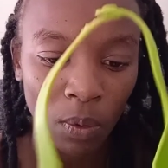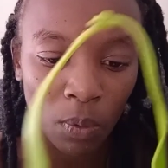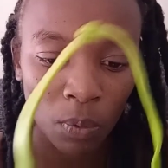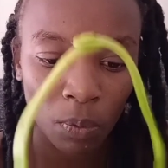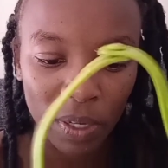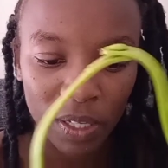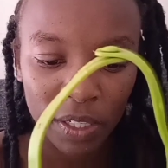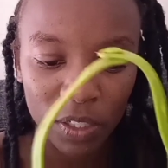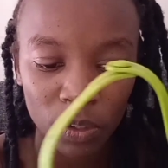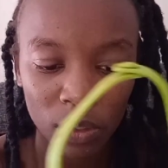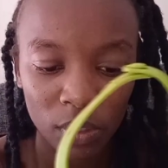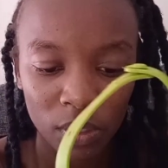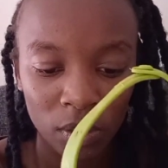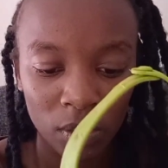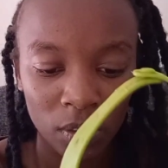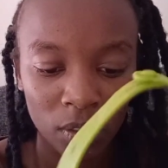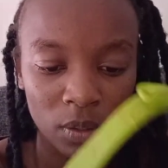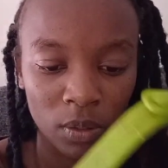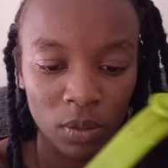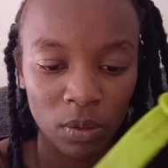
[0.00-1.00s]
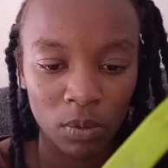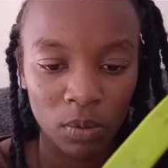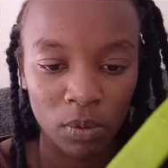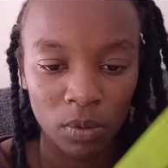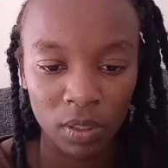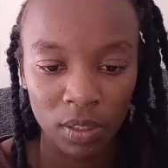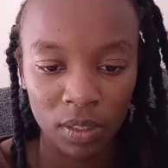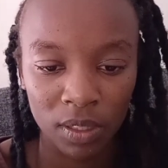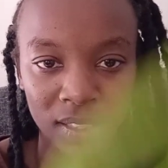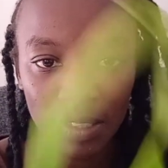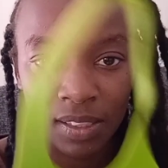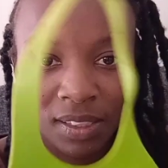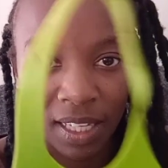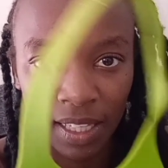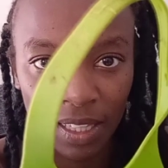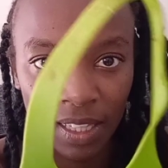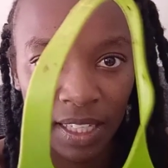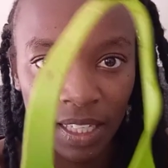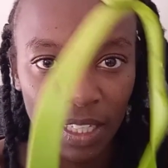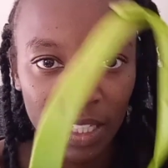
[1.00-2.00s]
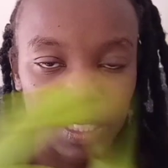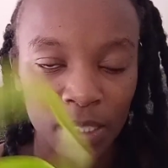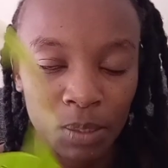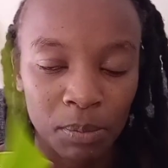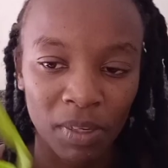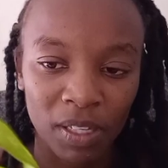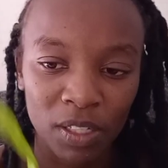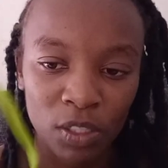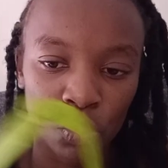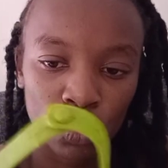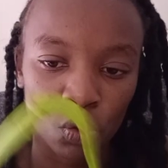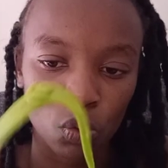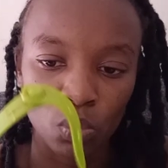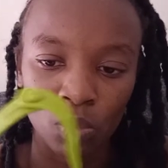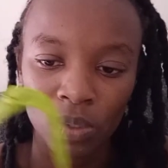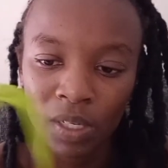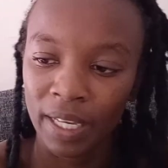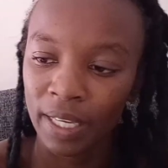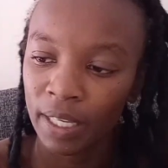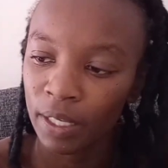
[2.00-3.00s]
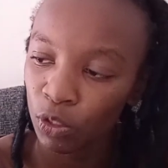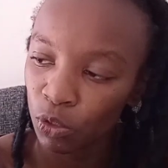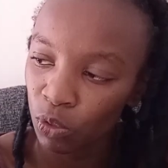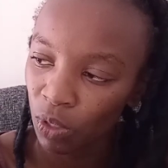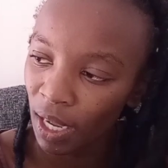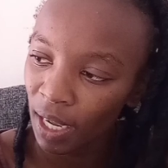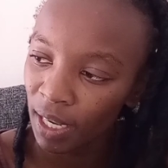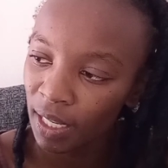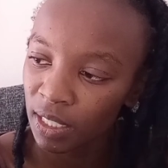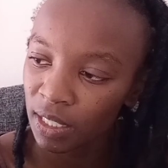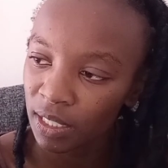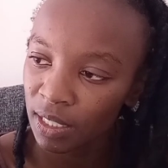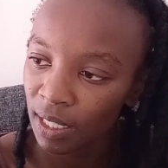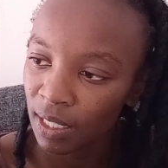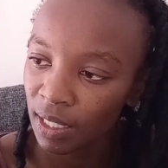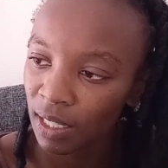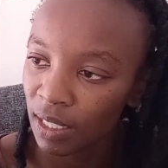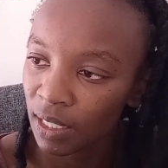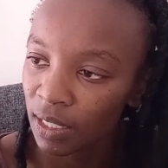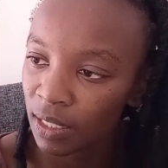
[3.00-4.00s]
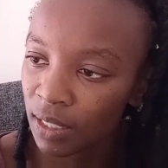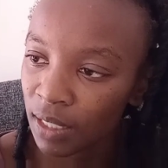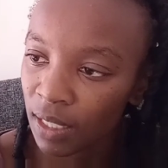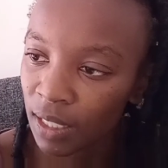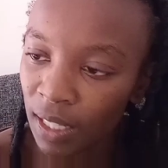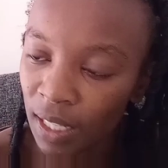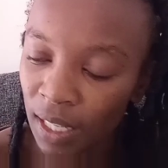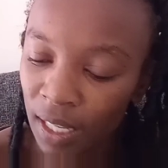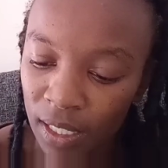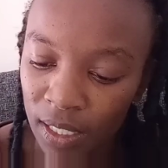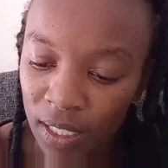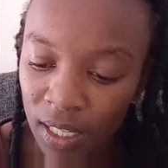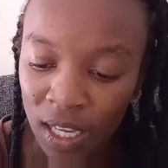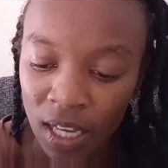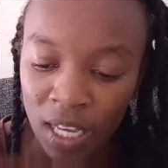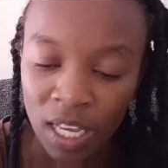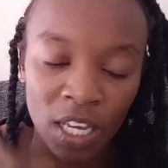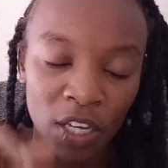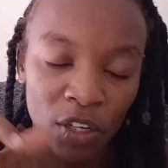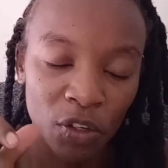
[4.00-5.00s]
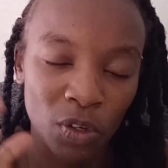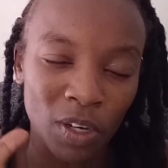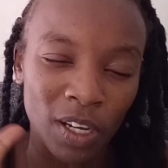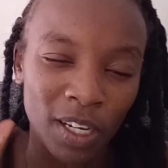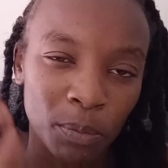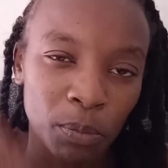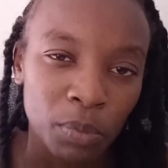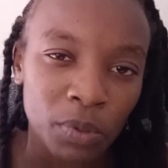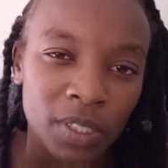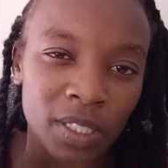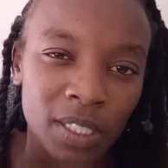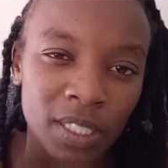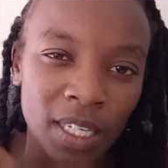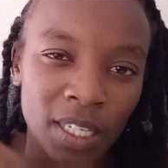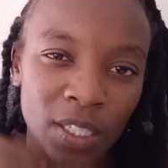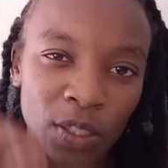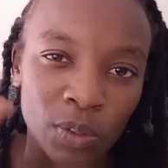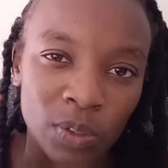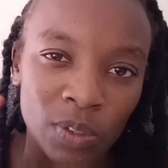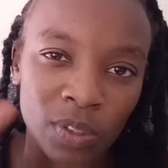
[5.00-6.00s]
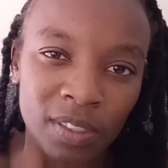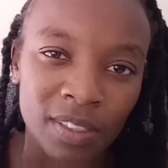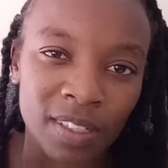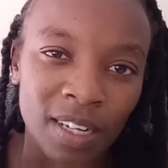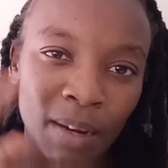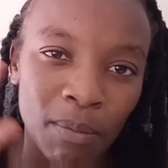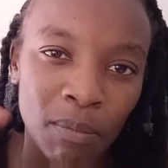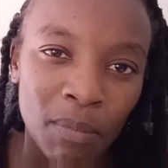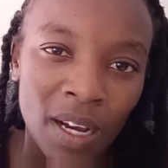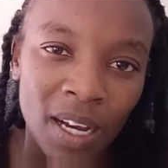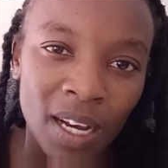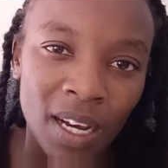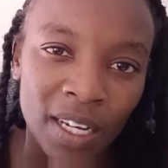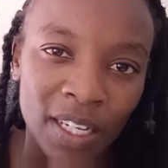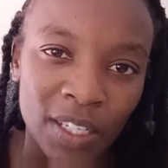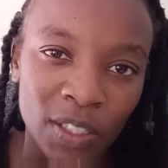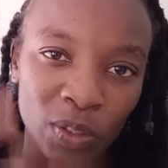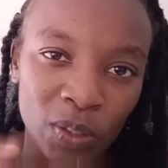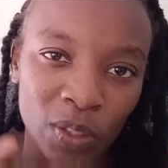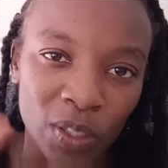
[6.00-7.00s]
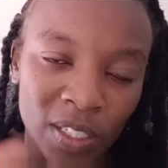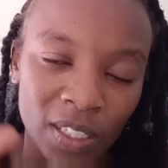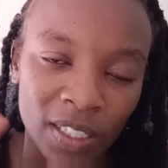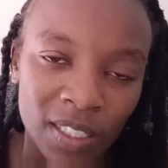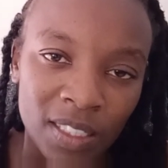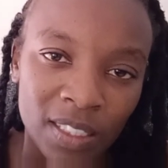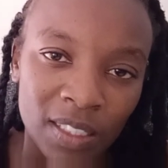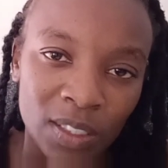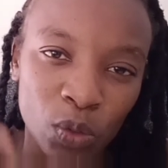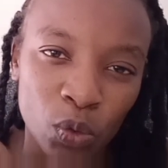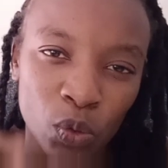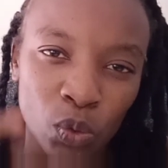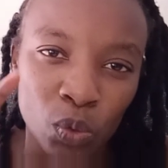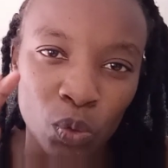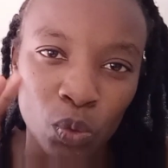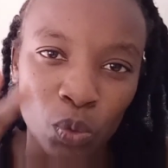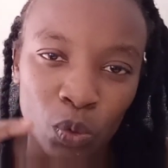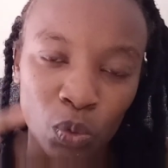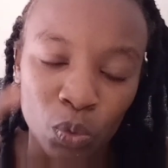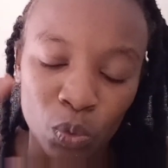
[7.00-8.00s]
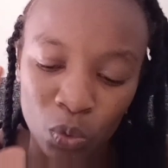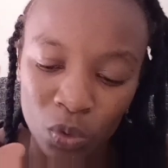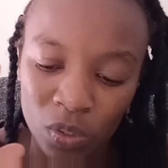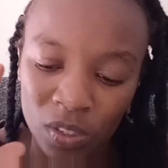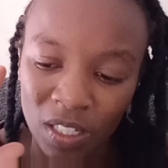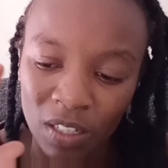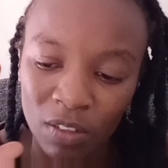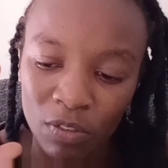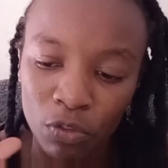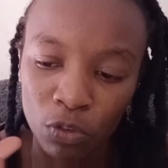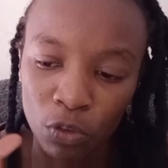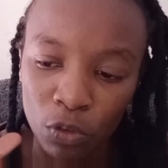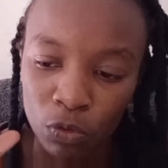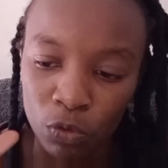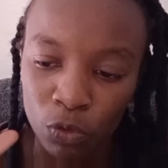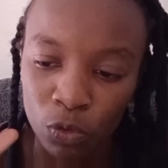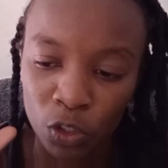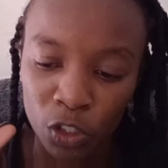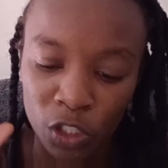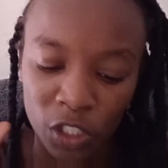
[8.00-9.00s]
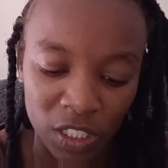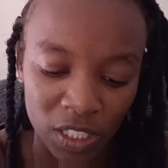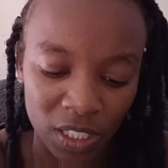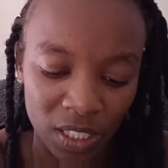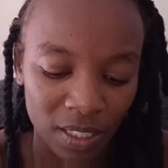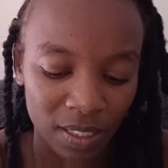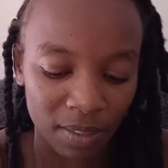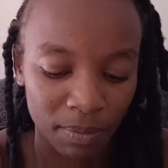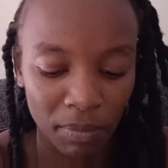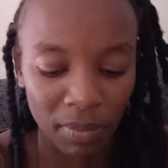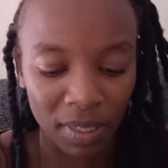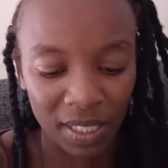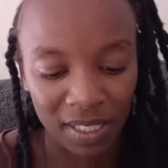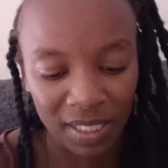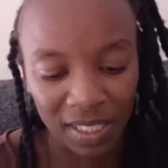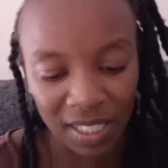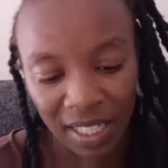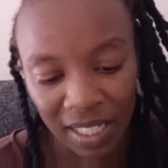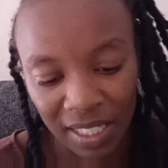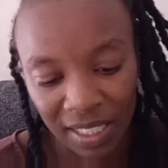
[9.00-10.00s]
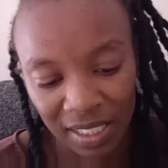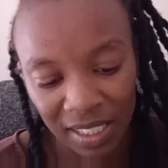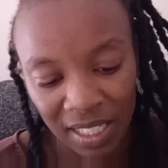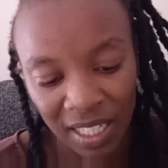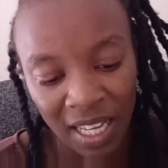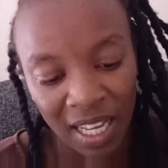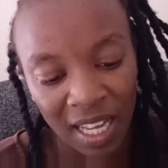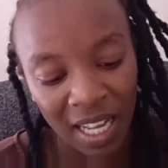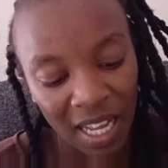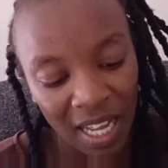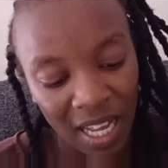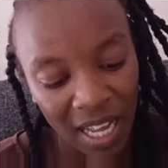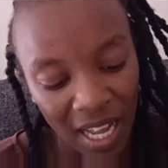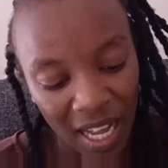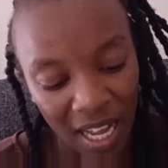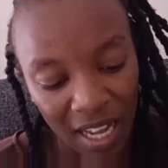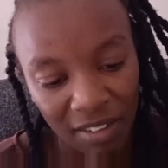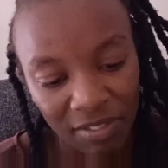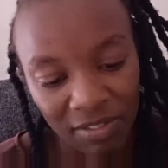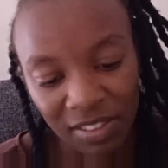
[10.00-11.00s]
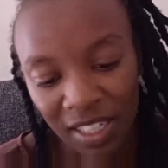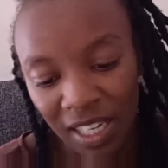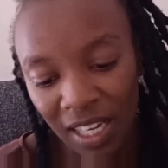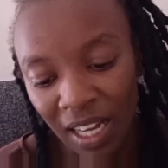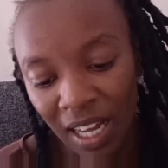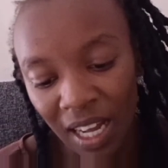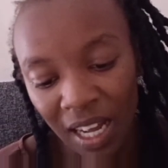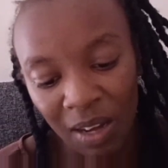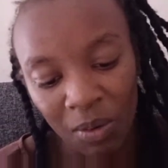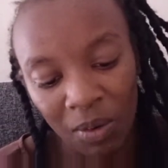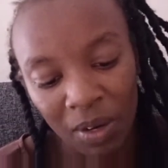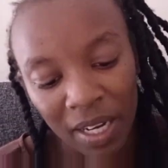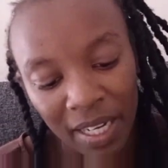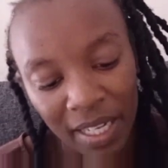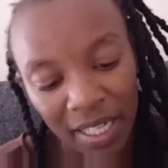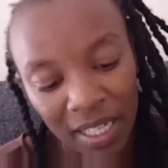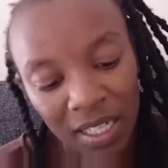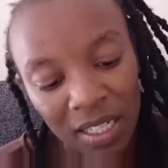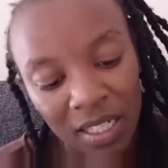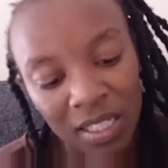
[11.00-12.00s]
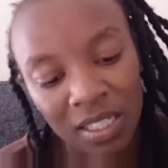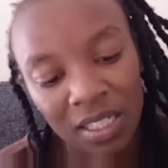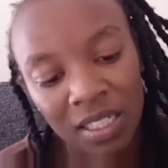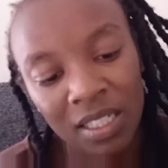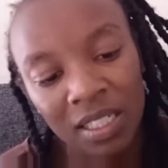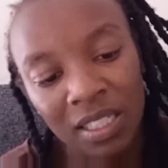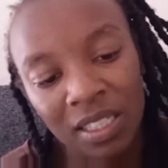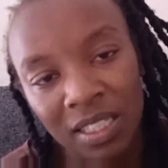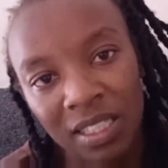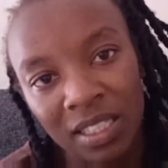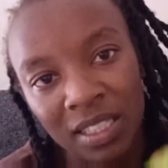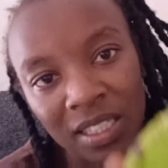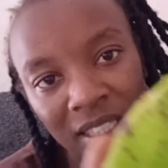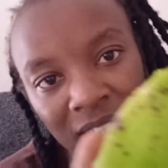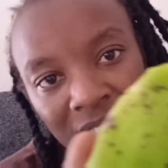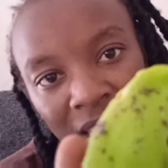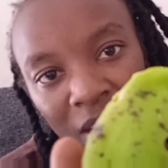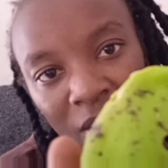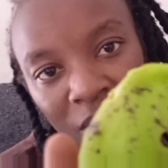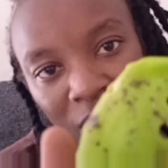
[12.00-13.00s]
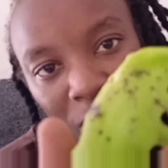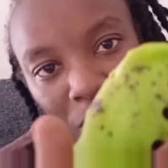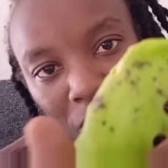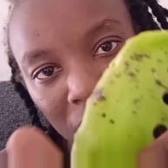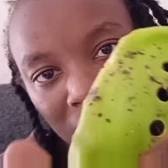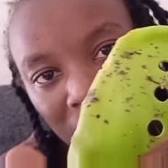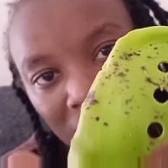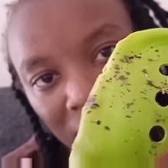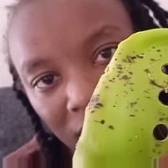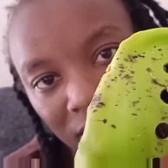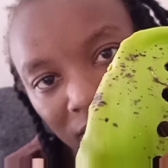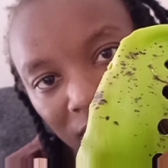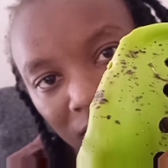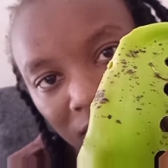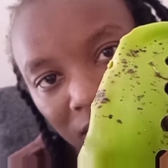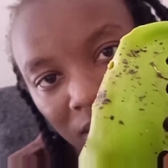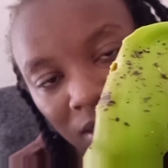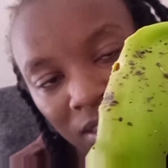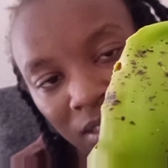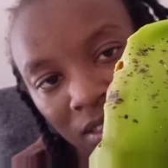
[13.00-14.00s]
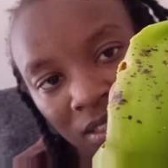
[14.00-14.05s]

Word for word: when you this thing is meant to like you hang it at the kitchen then you can put here your scrubber your to to stuff for washing but guys after a while this is how it behaves